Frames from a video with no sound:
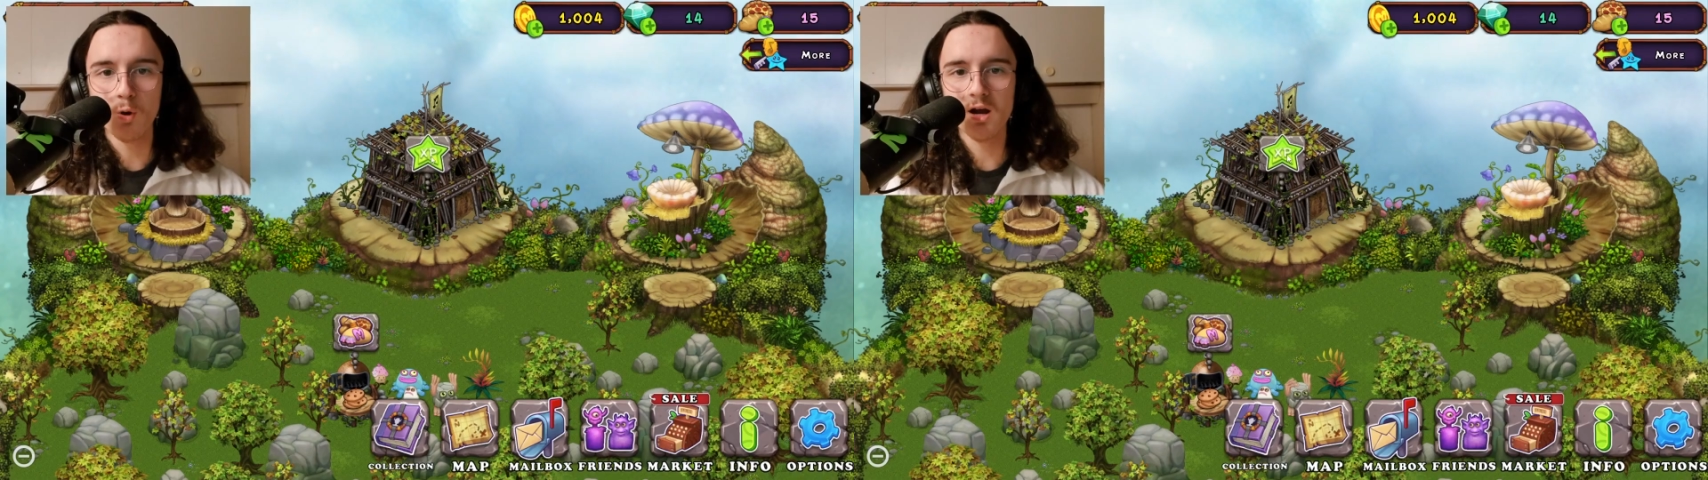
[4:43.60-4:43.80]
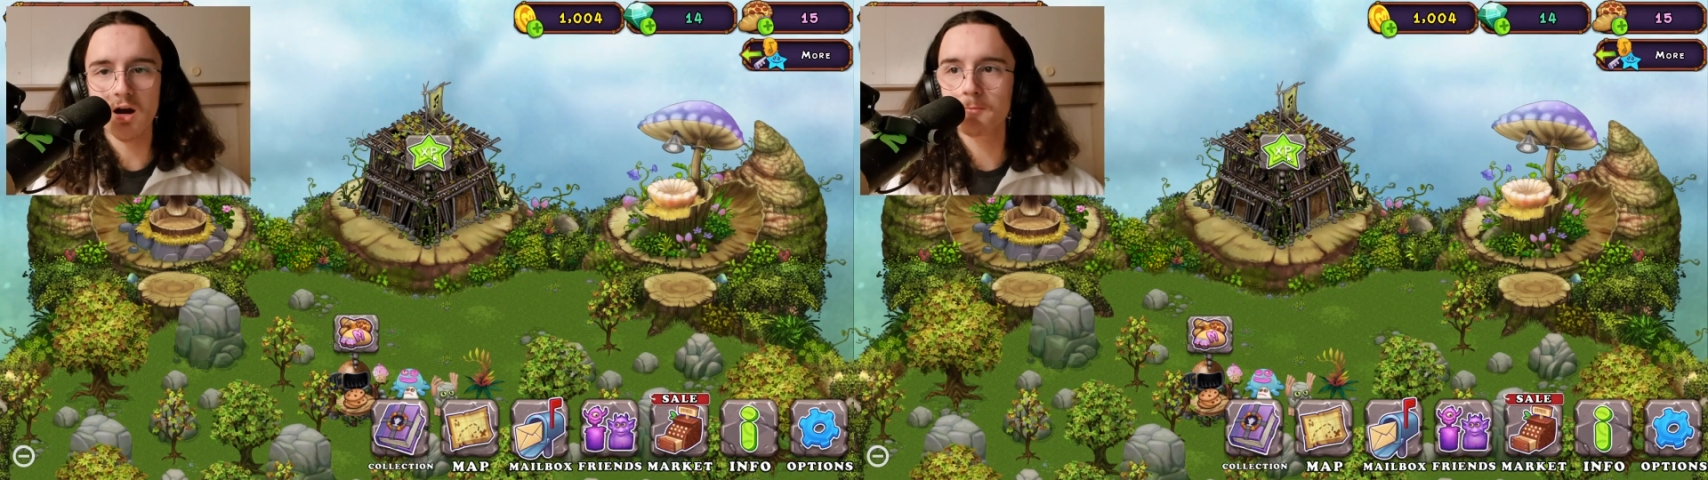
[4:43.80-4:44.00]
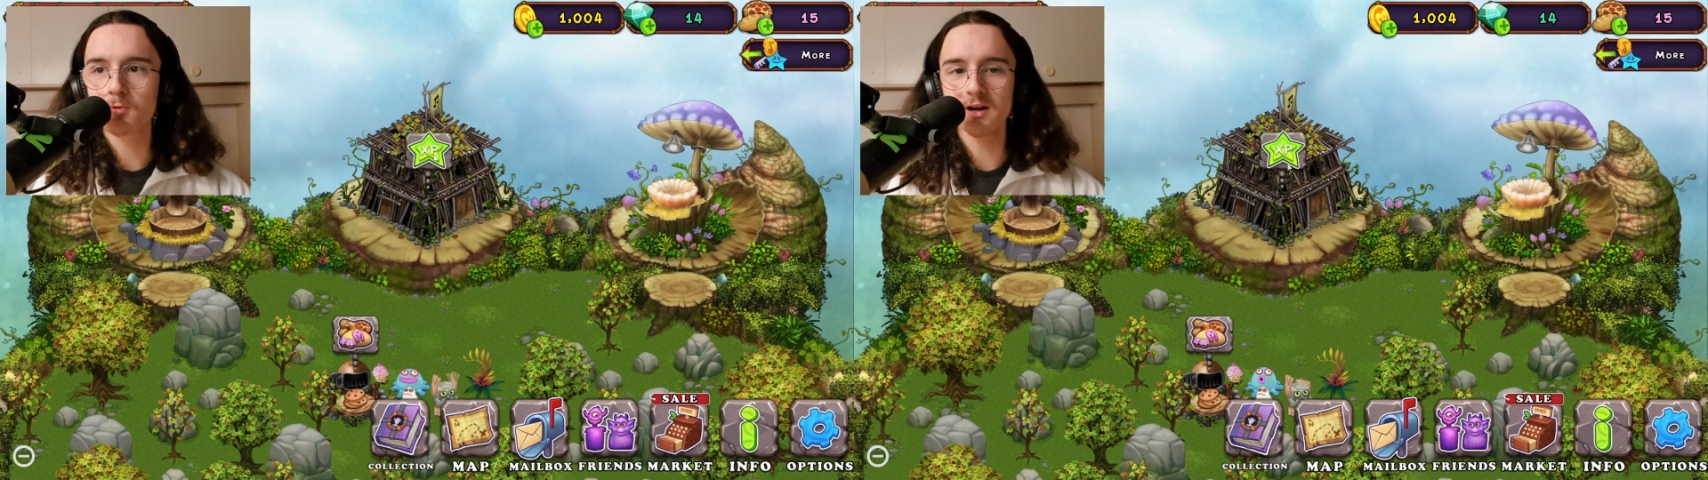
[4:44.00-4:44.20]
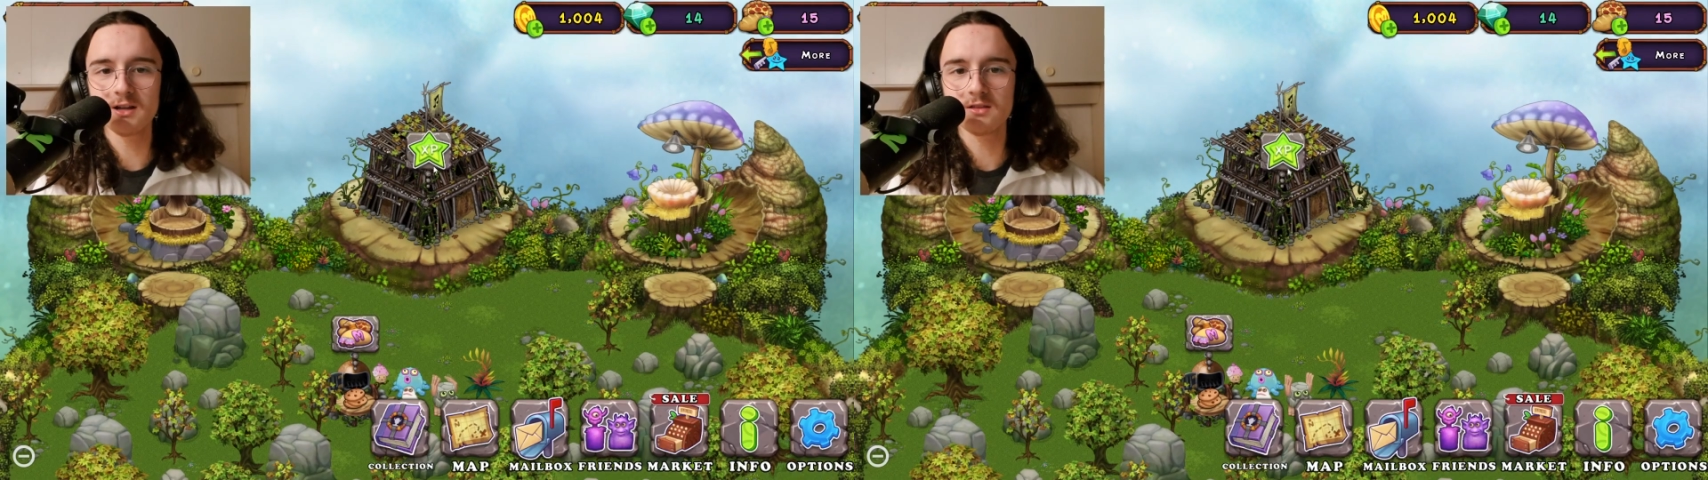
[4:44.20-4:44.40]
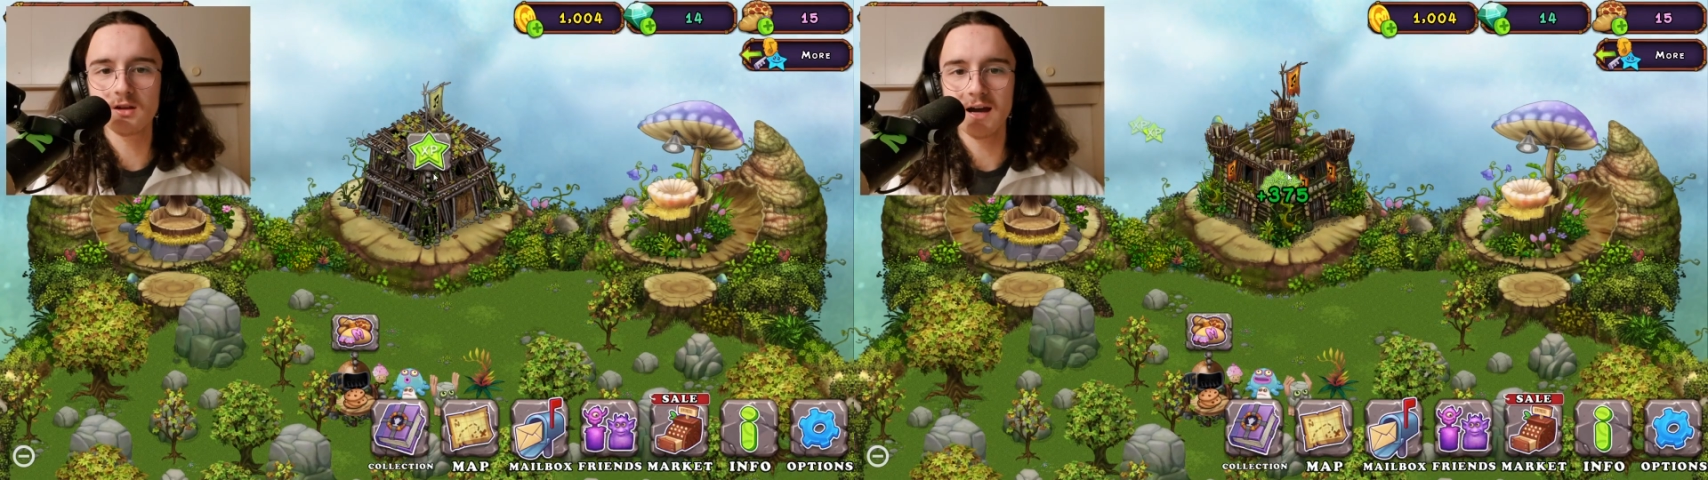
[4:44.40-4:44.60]
We
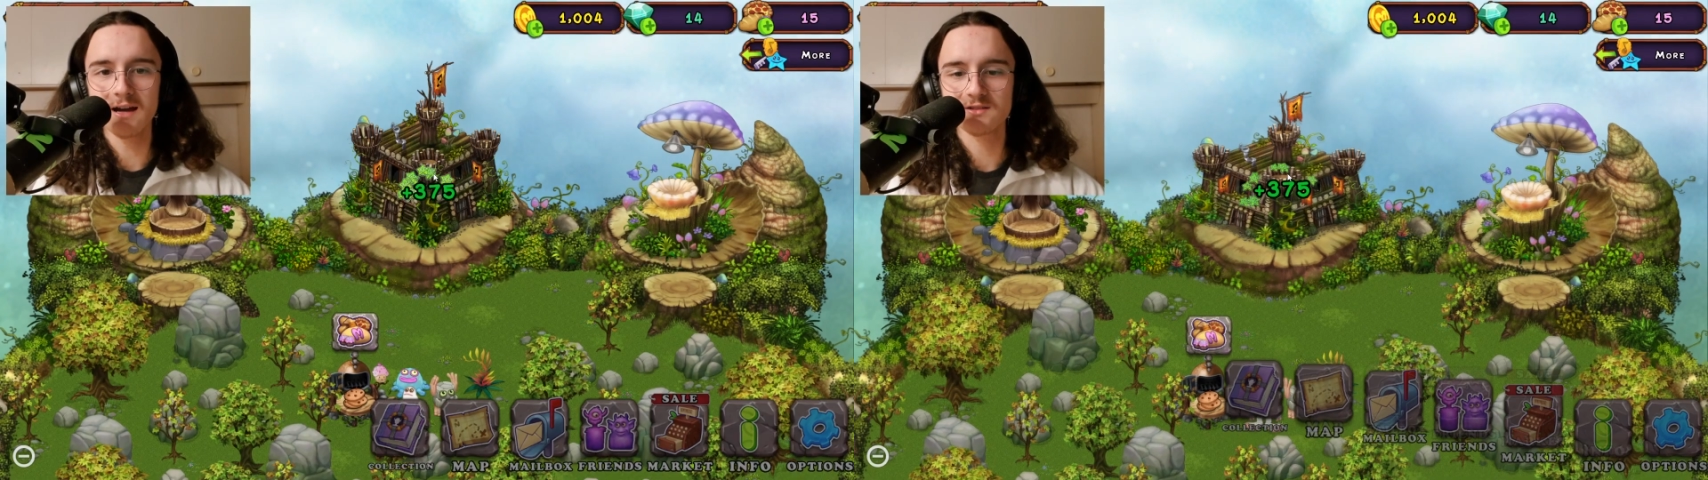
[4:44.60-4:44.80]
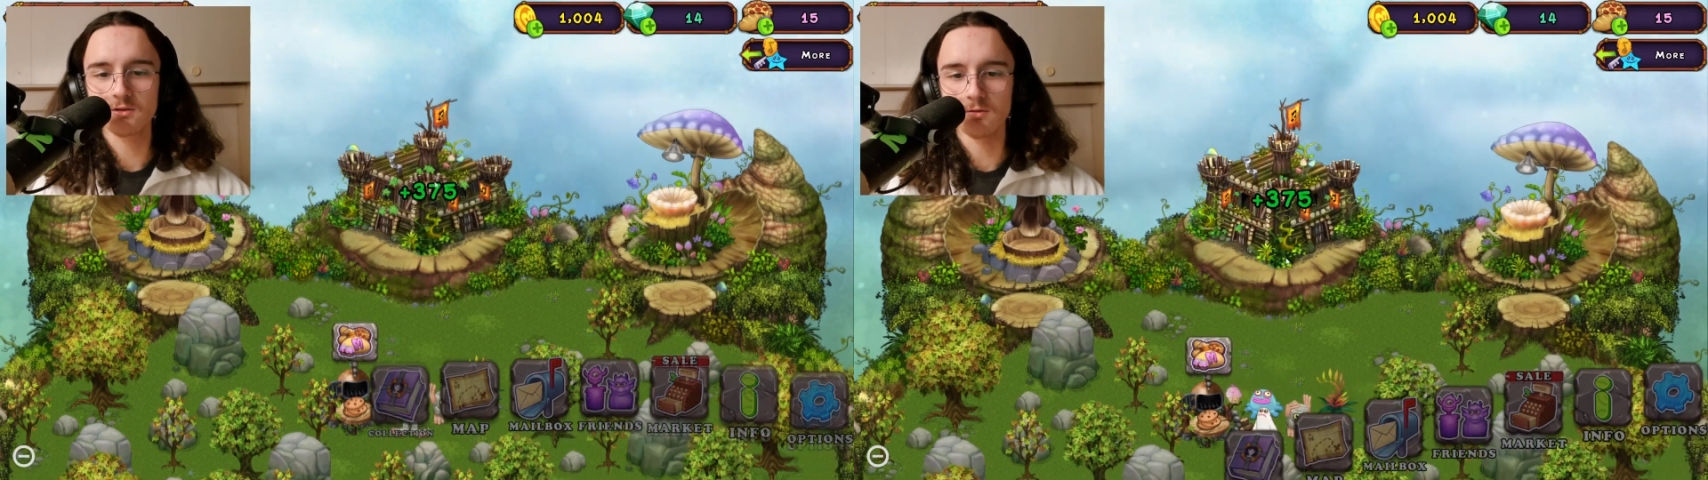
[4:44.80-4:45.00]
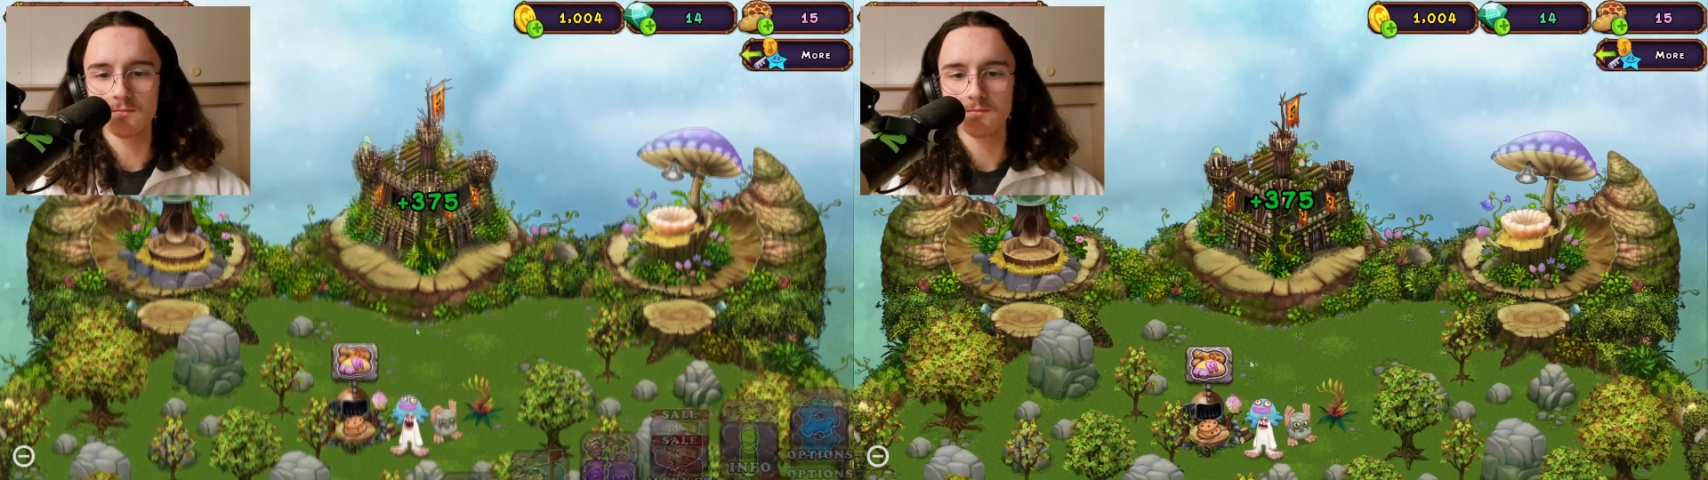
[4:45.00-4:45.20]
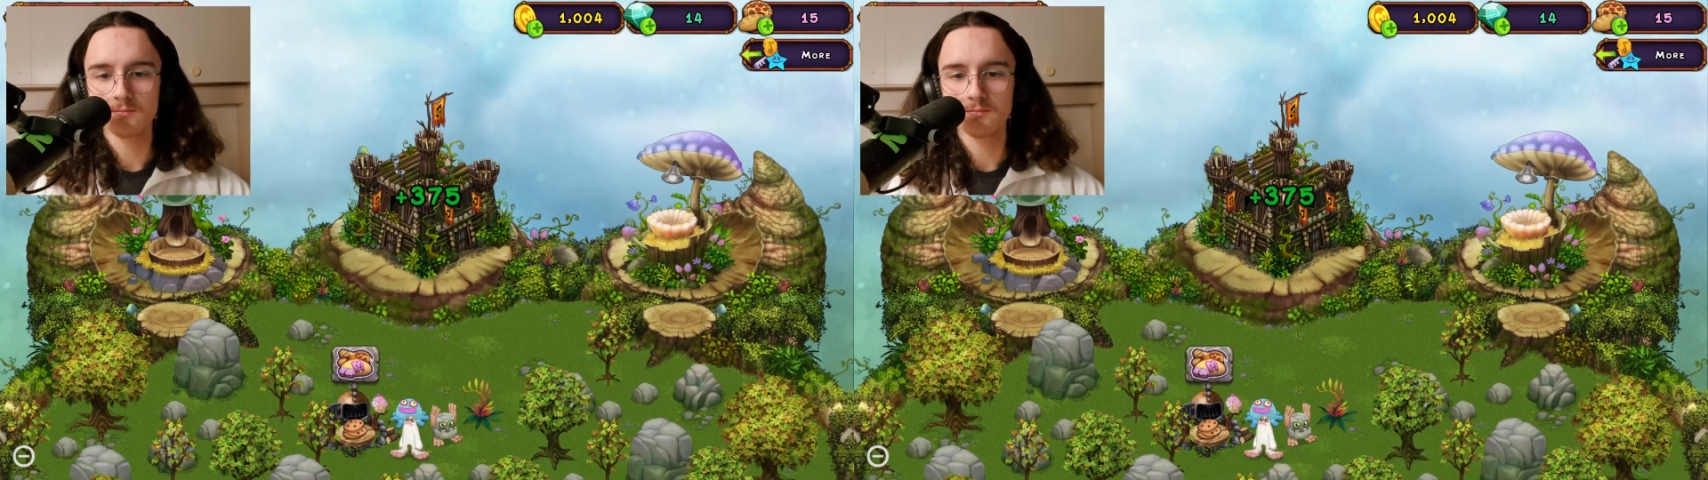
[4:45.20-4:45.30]
upgraded the castle.